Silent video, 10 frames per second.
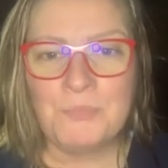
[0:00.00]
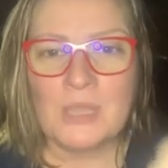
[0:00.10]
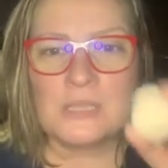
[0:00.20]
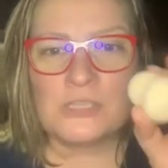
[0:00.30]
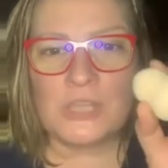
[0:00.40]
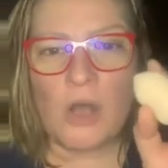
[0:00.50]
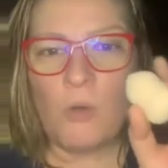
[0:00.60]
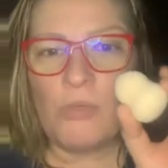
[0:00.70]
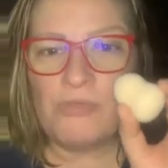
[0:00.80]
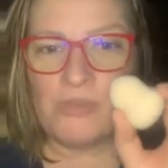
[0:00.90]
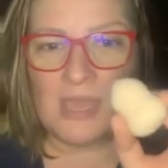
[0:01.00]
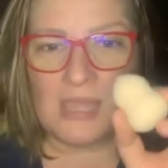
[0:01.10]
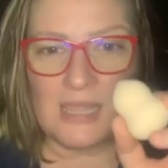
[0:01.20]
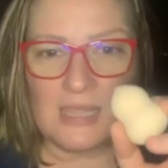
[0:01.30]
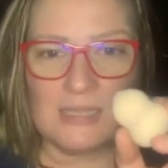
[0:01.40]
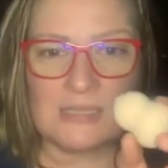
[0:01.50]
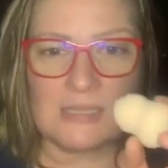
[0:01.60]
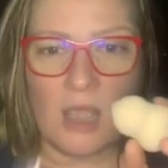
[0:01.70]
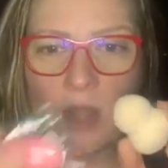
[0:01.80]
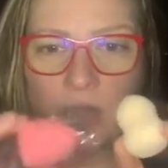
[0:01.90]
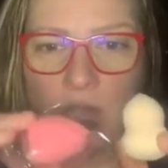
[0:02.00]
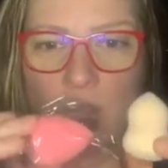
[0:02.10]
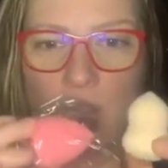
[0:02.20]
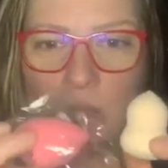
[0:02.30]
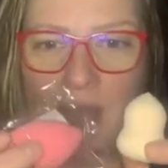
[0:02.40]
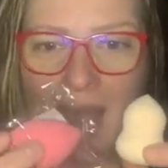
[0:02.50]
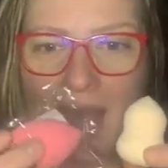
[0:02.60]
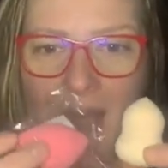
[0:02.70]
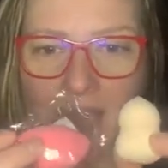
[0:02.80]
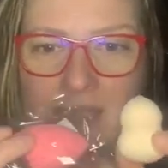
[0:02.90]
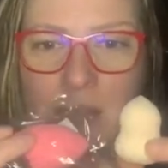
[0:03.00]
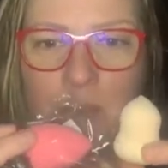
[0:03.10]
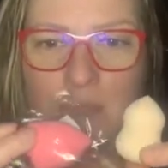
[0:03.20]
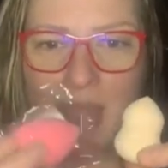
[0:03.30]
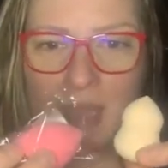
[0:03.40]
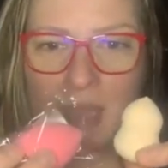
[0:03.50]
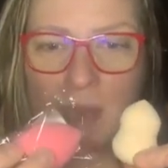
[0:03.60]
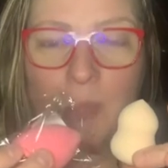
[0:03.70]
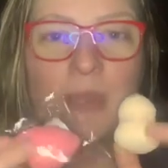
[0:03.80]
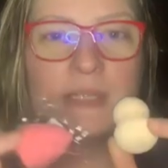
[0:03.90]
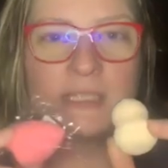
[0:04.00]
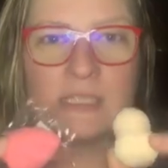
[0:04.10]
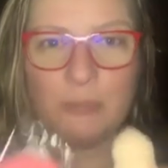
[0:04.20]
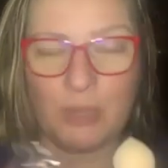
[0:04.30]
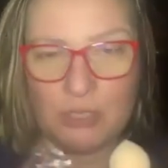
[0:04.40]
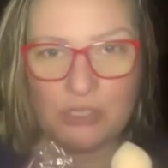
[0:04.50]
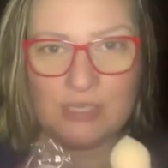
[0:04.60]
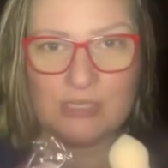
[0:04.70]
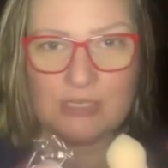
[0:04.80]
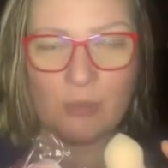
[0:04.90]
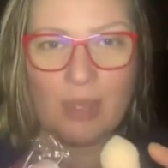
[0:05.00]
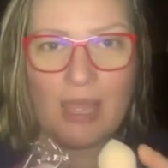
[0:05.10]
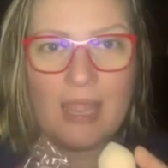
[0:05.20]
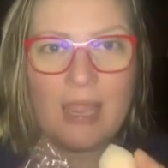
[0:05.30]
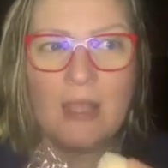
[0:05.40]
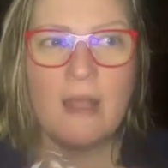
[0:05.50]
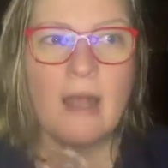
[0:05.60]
So these are known as makeup sponges, okay?